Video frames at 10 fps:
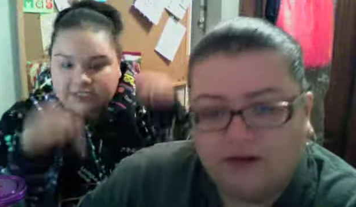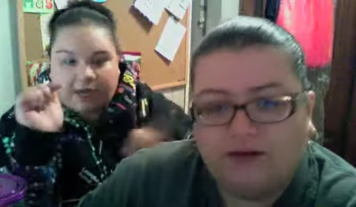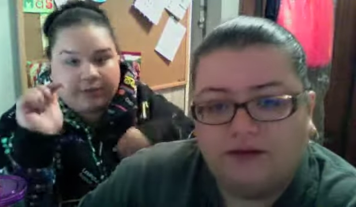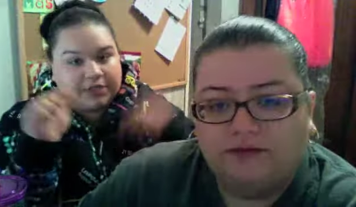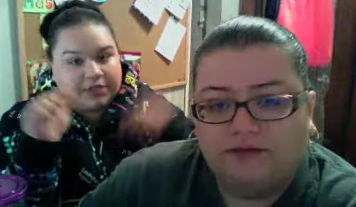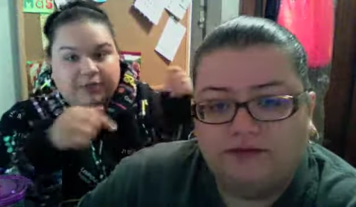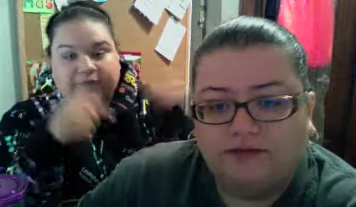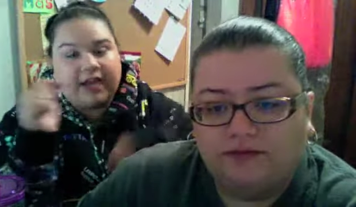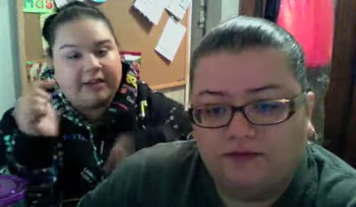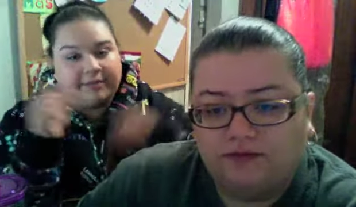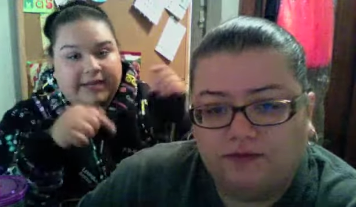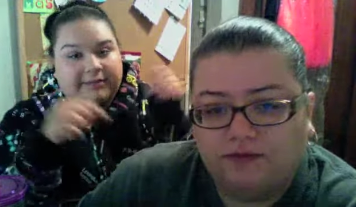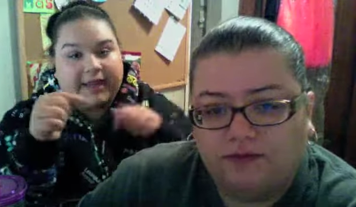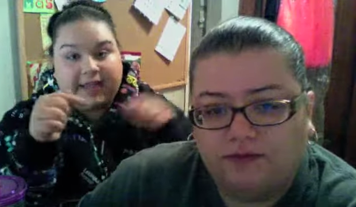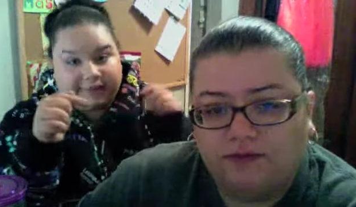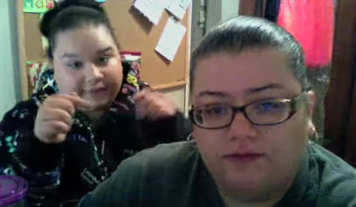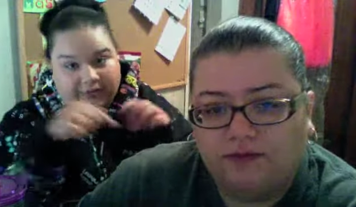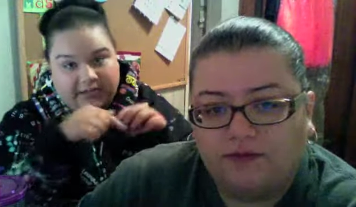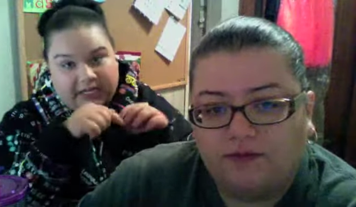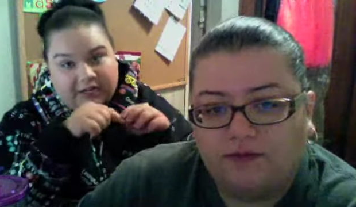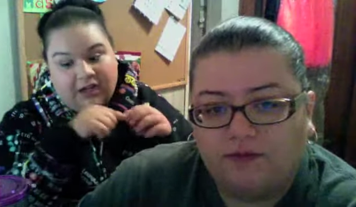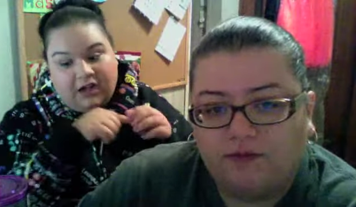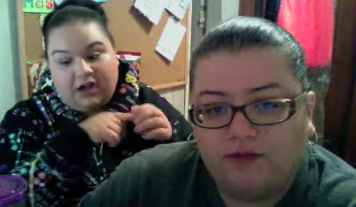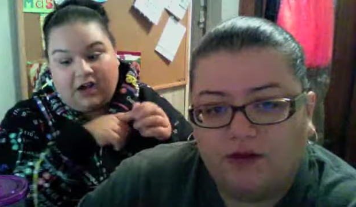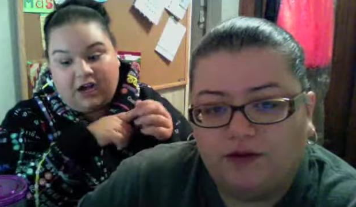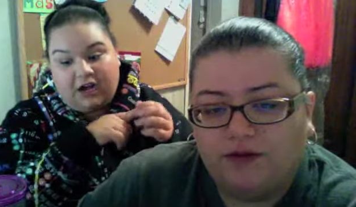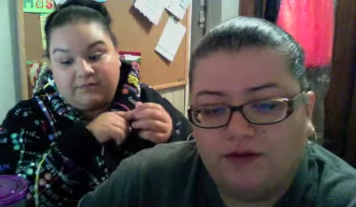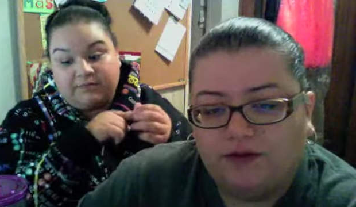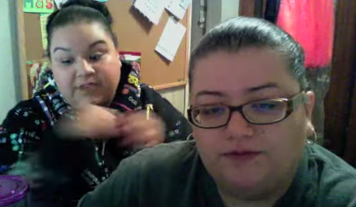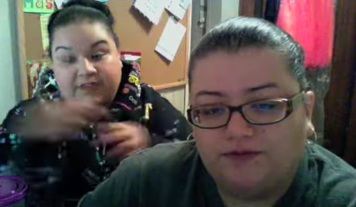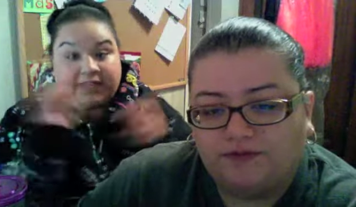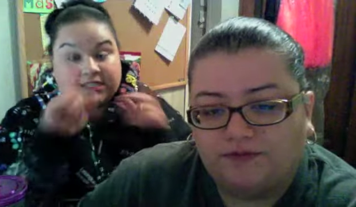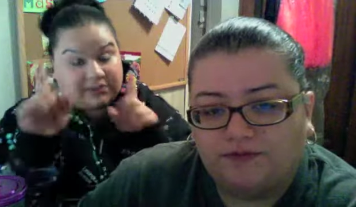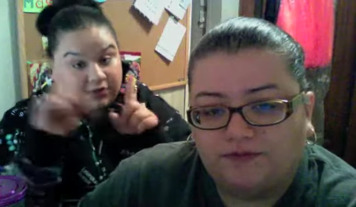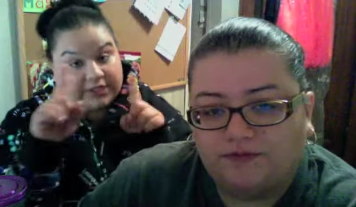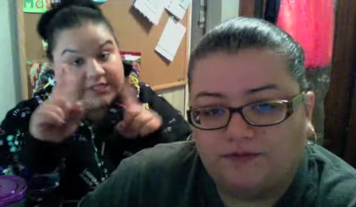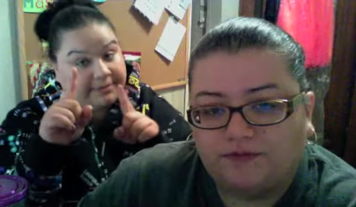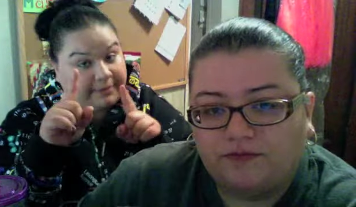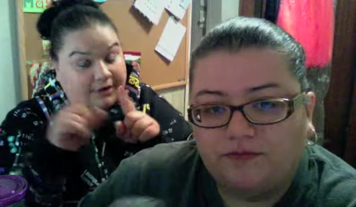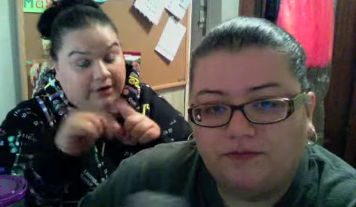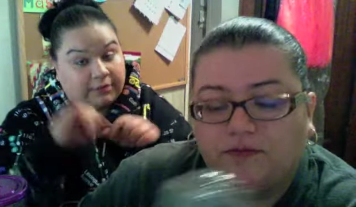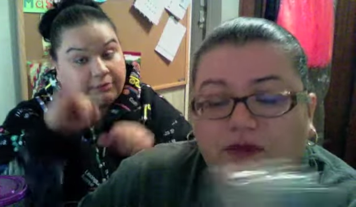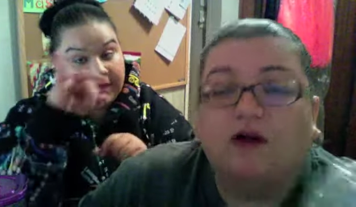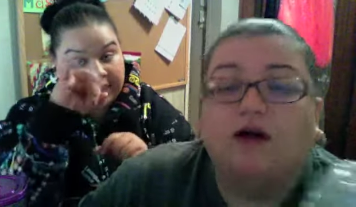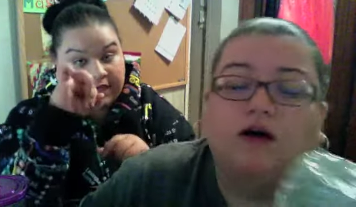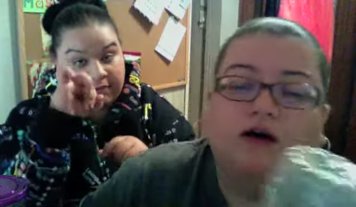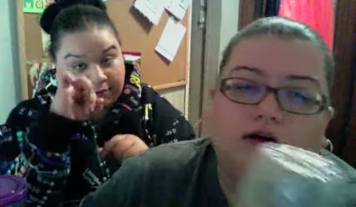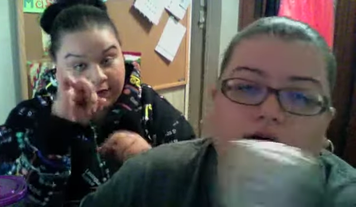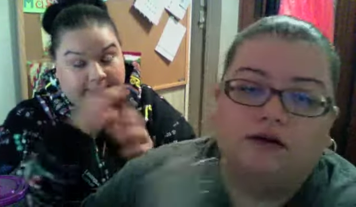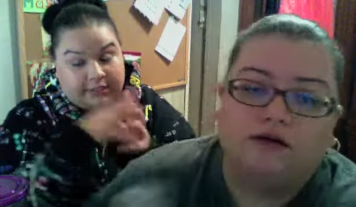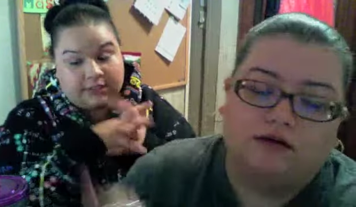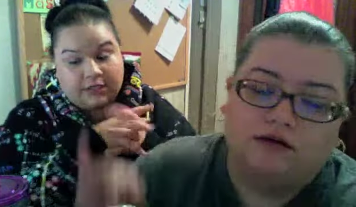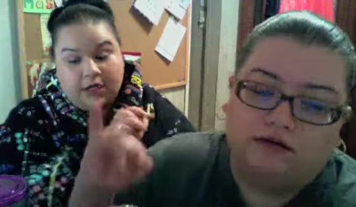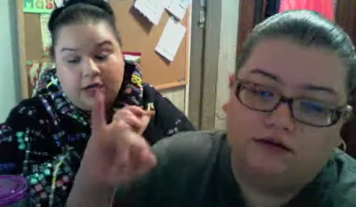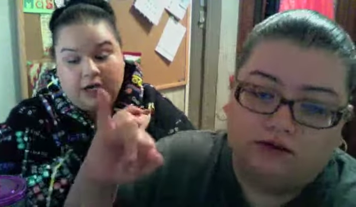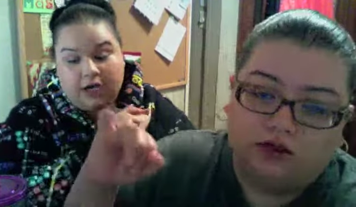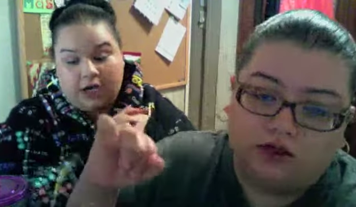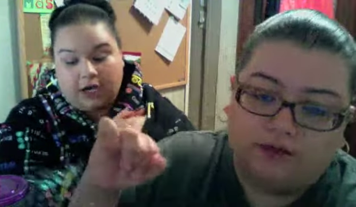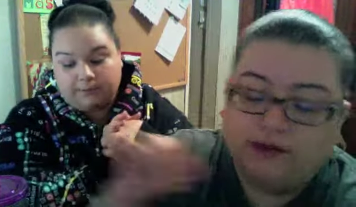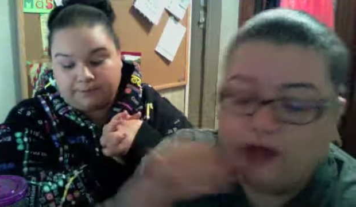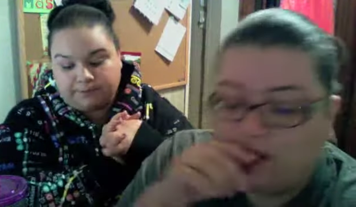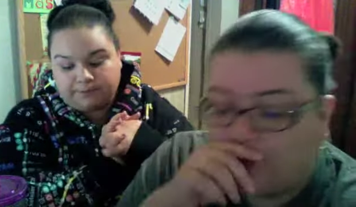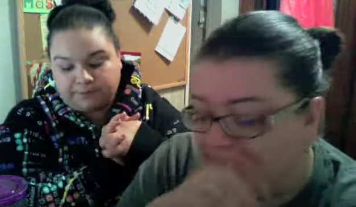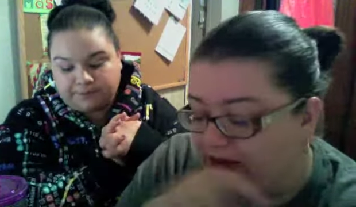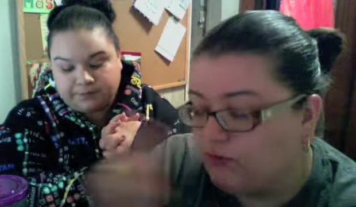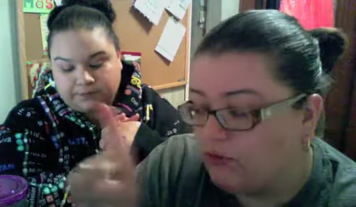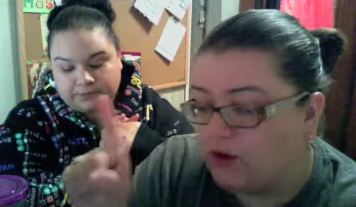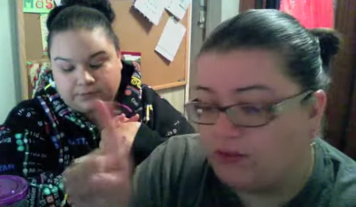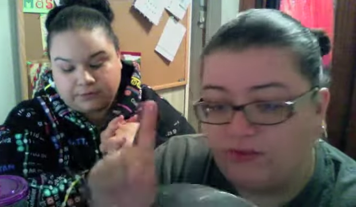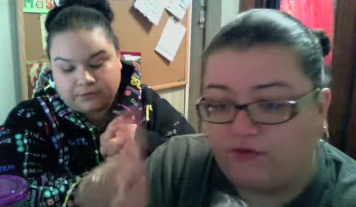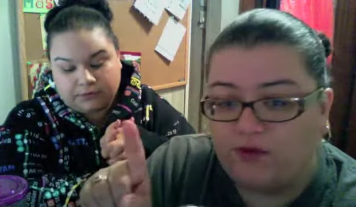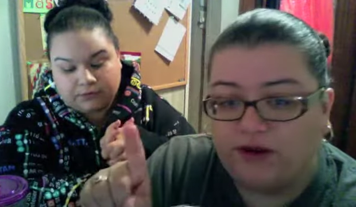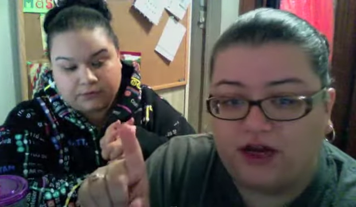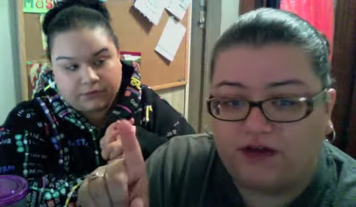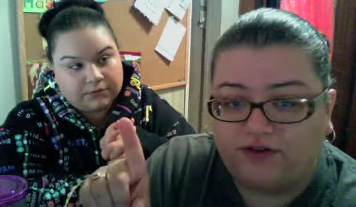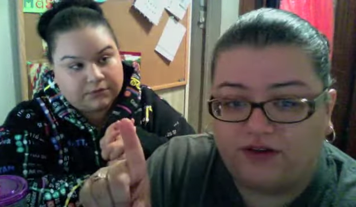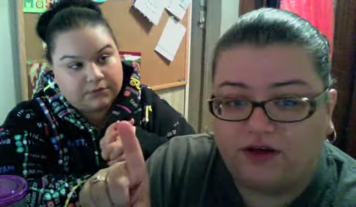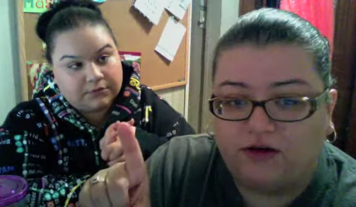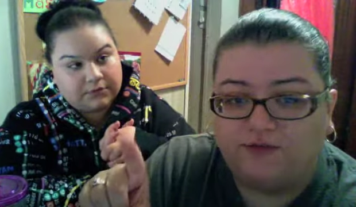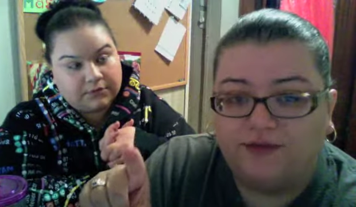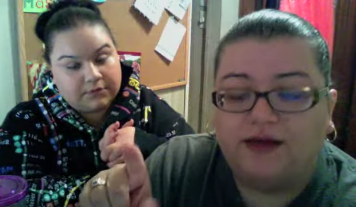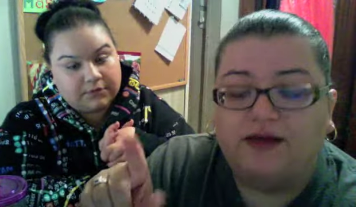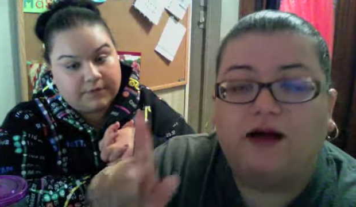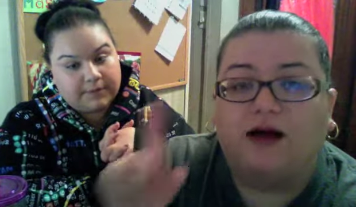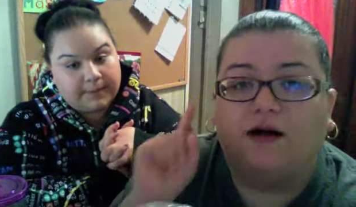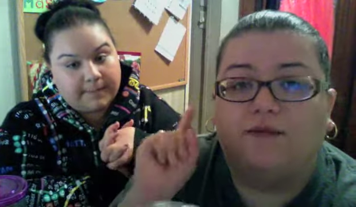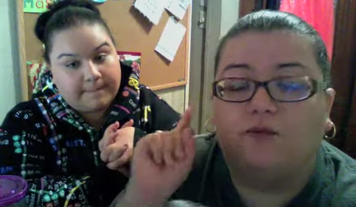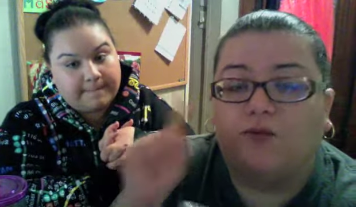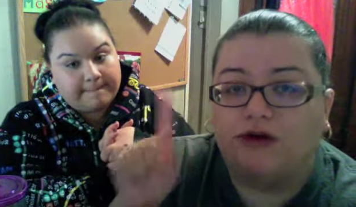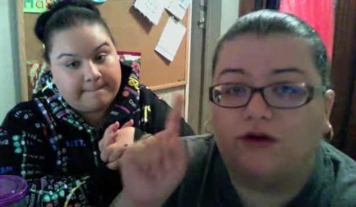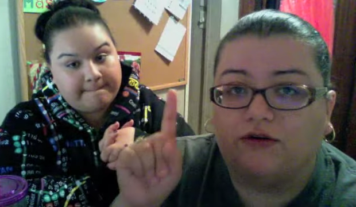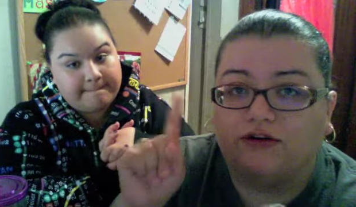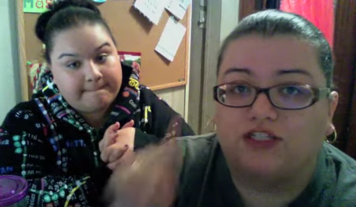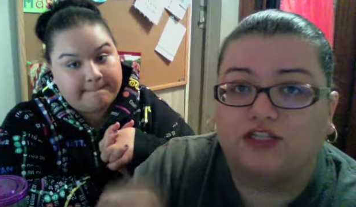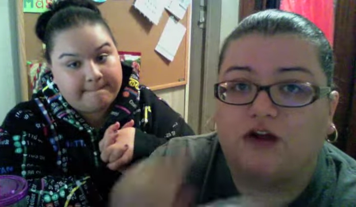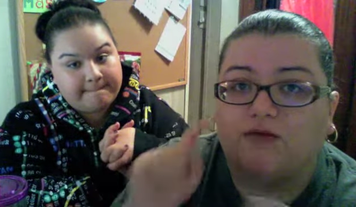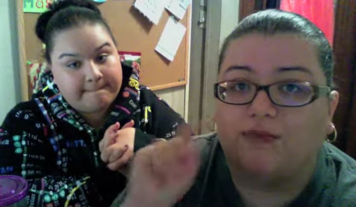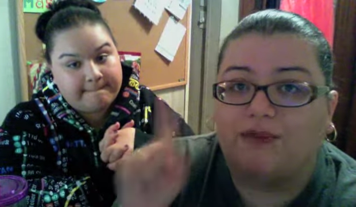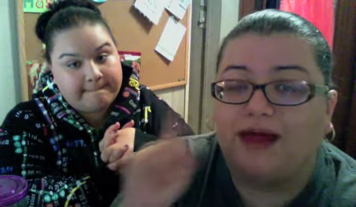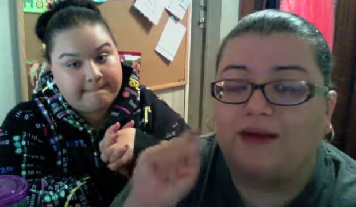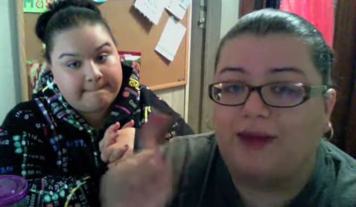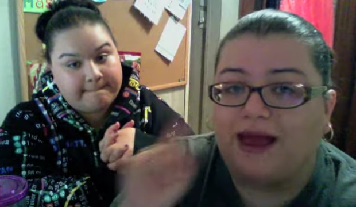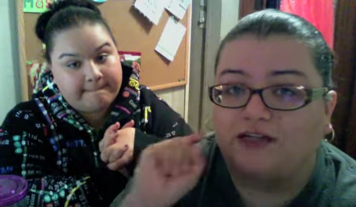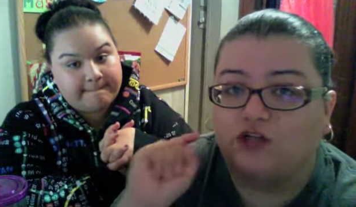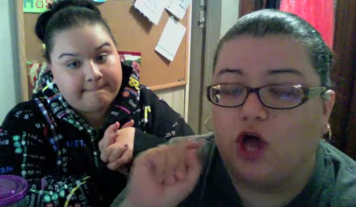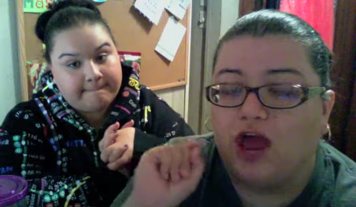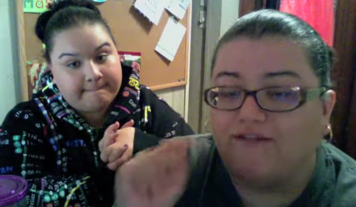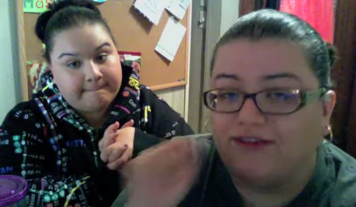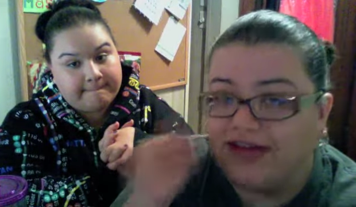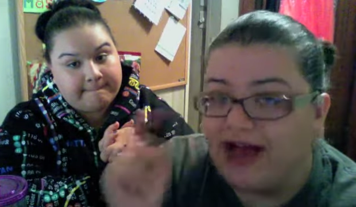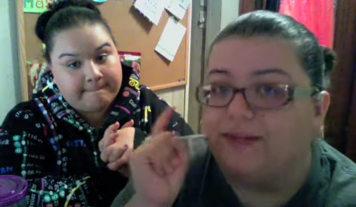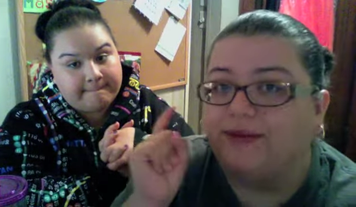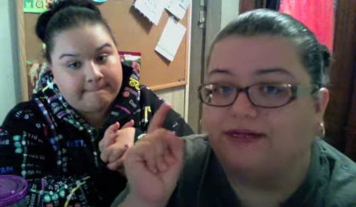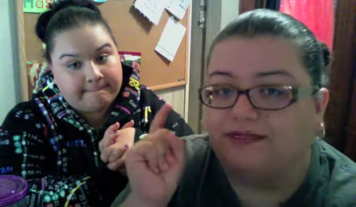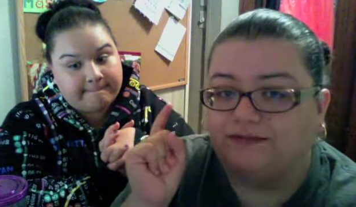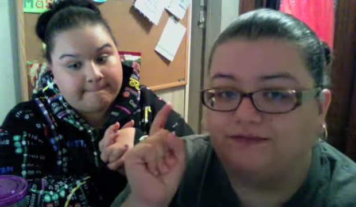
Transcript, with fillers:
Speaker 1: up because we've kind of been MIA for a minute. Um, and that's going to get better. Pinky, promise.
Speaker 2: Um, oh, wait, real quick, before we get off here though, um, we are going to start replying back to every comment